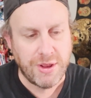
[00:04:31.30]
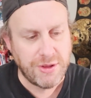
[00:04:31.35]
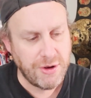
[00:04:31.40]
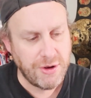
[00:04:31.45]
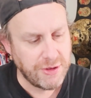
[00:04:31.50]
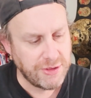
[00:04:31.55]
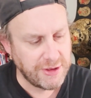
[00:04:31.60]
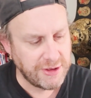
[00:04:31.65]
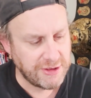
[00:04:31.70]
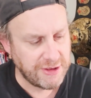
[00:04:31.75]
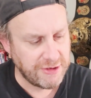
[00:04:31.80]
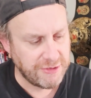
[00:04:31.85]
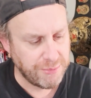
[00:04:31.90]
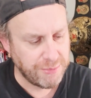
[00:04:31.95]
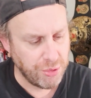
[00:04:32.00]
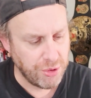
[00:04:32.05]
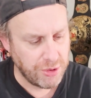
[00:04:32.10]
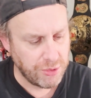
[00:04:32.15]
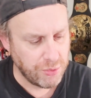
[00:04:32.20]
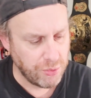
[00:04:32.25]
right there. I think that's
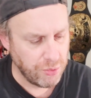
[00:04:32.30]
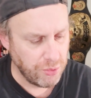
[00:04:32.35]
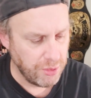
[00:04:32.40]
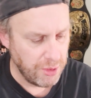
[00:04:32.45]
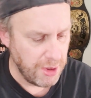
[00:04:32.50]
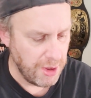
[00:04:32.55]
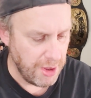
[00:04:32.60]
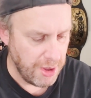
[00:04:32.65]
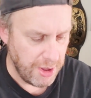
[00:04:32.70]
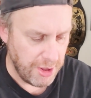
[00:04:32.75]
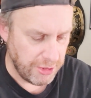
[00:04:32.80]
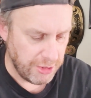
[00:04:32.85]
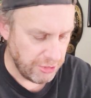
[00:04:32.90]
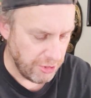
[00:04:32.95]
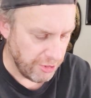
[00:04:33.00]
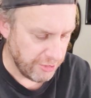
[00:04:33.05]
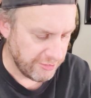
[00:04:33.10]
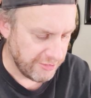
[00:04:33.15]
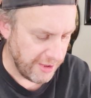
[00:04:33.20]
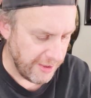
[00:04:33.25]
pretty cool.
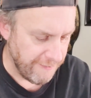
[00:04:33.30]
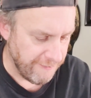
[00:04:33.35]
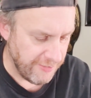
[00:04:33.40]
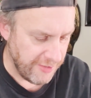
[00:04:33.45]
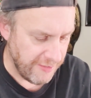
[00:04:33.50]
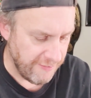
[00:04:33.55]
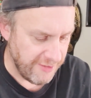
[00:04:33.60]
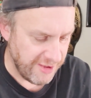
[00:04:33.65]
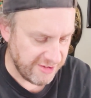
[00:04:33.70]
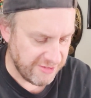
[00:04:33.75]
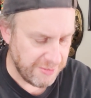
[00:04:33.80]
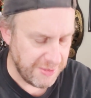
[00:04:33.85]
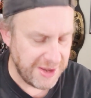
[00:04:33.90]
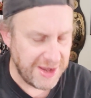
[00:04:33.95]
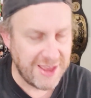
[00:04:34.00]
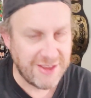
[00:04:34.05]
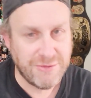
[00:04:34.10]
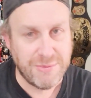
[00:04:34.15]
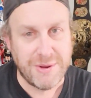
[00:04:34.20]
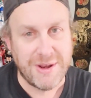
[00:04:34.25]
Longtime fan of
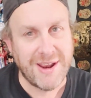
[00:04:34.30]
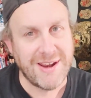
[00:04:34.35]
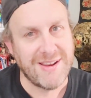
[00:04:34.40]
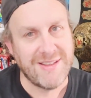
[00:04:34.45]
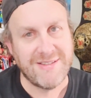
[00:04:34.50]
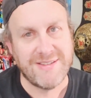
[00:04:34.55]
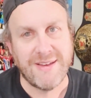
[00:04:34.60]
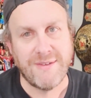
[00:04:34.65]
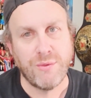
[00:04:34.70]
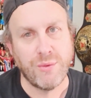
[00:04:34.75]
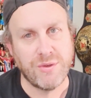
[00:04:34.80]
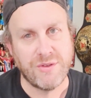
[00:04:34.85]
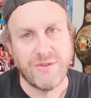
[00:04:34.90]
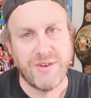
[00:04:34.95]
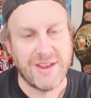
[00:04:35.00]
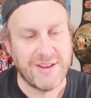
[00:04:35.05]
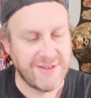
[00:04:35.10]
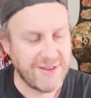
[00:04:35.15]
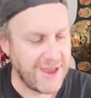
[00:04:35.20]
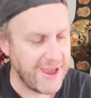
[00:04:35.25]
X-Men. X-Men 97 was
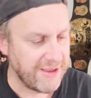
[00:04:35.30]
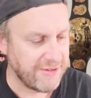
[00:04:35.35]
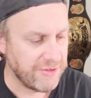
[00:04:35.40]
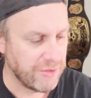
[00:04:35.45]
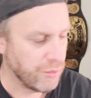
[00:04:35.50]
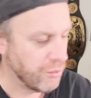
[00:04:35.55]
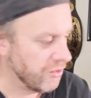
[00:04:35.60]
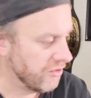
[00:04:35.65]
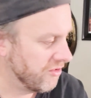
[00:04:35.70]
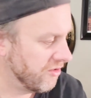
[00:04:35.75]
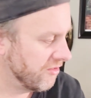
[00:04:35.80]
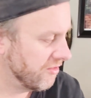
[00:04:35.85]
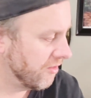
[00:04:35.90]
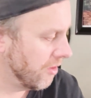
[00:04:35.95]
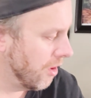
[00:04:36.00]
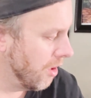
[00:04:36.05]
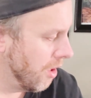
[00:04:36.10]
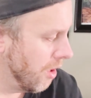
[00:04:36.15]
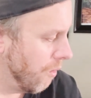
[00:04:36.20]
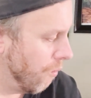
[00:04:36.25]
fantastic, which
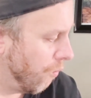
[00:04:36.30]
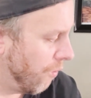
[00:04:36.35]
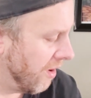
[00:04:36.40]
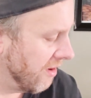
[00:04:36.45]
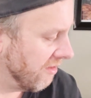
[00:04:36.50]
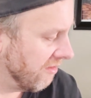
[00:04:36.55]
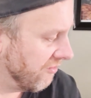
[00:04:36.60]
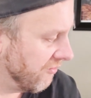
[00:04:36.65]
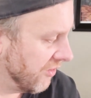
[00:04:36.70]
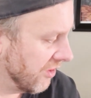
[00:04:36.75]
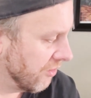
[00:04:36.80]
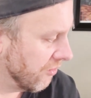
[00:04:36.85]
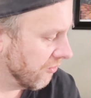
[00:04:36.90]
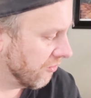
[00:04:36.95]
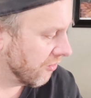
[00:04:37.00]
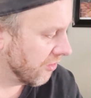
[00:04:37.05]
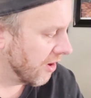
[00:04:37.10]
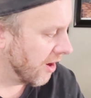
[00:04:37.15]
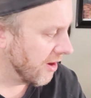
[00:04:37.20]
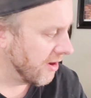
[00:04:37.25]
is why these
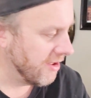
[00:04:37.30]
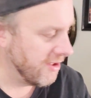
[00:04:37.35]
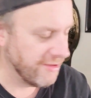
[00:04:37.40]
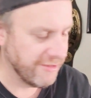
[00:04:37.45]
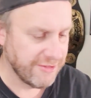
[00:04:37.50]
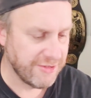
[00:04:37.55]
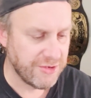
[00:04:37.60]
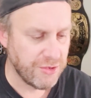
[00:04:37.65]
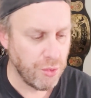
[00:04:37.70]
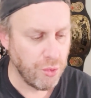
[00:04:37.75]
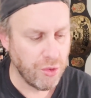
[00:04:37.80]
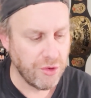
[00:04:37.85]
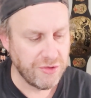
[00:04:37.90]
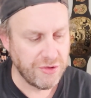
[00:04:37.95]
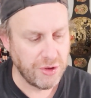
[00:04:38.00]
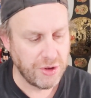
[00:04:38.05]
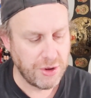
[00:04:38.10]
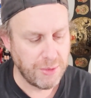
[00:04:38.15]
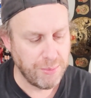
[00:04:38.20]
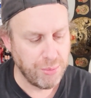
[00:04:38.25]
figures are kind of hitting the
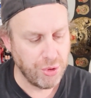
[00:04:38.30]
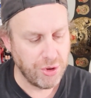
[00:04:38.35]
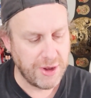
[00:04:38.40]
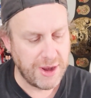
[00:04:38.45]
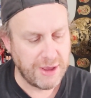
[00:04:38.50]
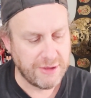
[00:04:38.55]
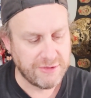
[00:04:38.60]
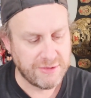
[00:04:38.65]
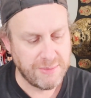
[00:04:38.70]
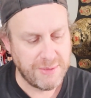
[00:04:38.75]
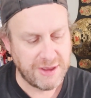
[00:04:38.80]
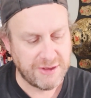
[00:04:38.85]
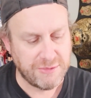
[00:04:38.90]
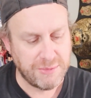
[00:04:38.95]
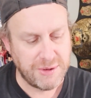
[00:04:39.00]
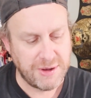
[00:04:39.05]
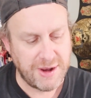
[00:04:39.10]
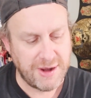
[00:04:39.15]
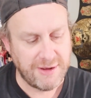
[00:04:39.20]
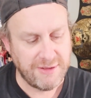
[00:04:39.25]
stores. They're putting out some
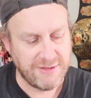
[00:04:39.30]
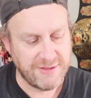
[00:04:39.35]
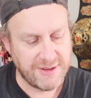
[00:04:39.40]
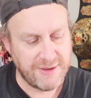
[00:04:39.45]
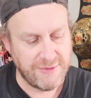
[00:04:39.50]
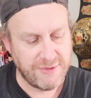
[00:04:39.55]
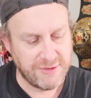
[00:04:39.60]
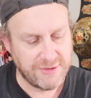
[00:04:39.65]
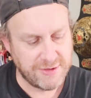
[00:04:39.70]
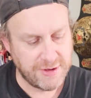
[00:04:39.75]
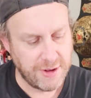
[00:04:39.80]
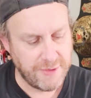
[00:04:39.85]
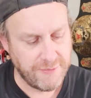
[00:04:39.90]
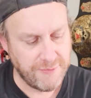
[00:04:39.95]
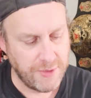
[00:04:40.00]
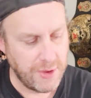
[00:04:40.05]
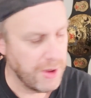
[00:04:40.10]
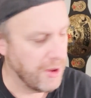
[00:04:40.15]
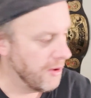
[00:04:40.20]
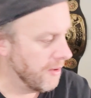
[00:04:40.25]
X-Men 97 stuff.